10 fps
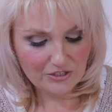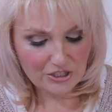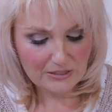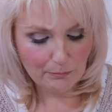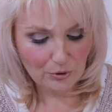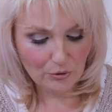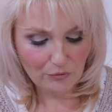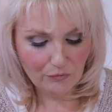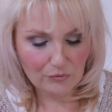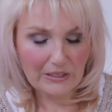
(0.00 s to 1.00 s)
She's a
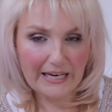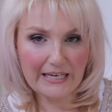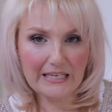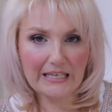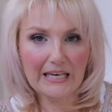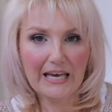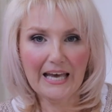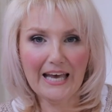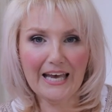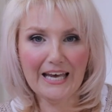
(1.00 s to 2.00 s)
beautiful lady
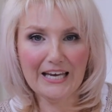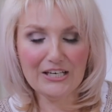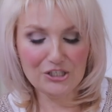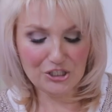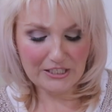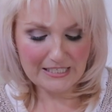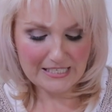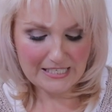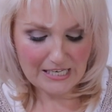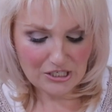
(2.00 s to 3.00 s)
and she
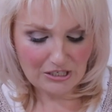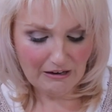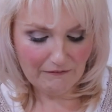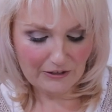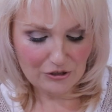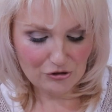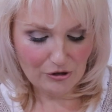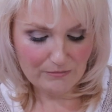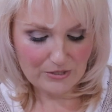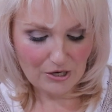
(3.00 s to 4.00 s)
does such a lovely
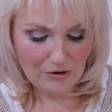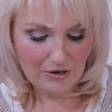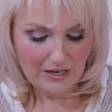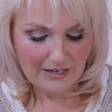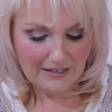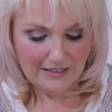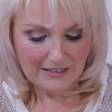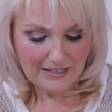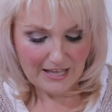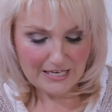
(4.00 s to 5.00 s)
job. So
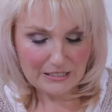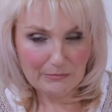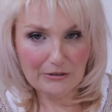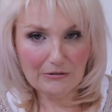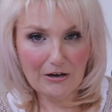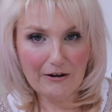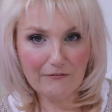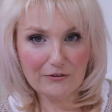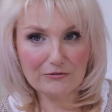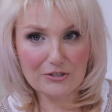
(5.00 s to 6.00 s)
thanks, Mill. I
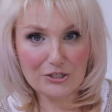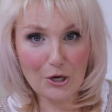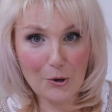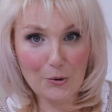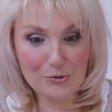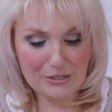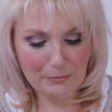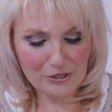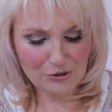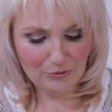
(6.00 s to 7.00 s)
feel so
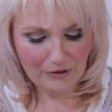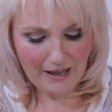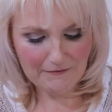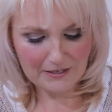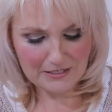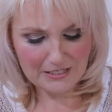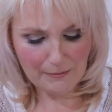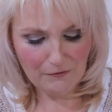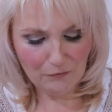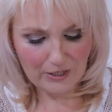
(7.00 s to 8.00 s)
special having
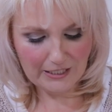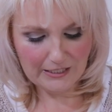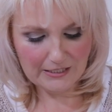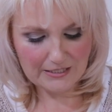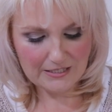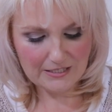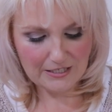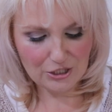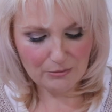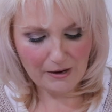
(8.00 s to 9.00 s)
some of Whitney's
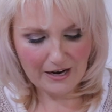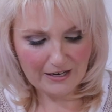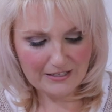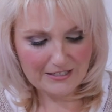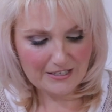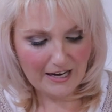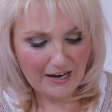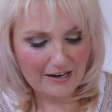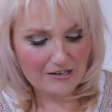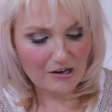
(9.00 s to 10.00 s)
stitch markers,
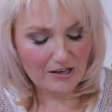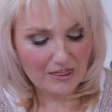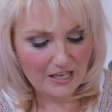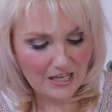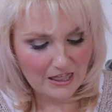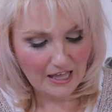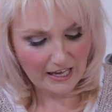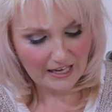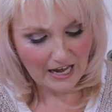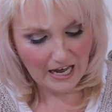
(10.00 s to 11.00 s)
and I think
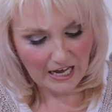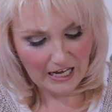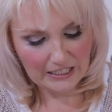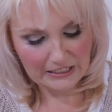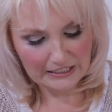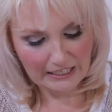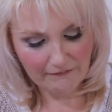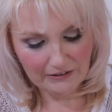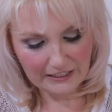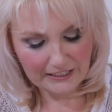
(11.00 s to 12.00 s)
they are
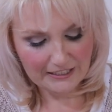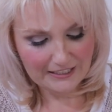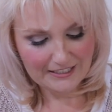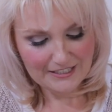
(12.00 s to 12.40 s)
lovely.